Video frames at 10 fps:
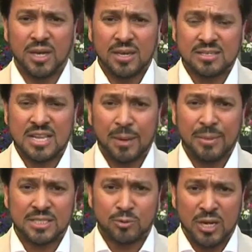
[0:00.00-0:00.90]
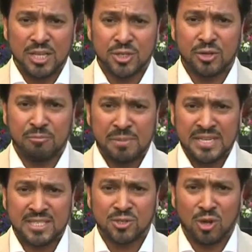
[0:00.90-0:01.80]
Islam is a religion of
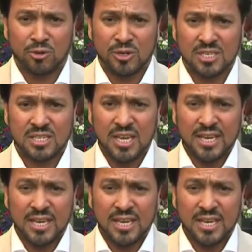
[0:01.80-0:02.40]
peace and tolerance.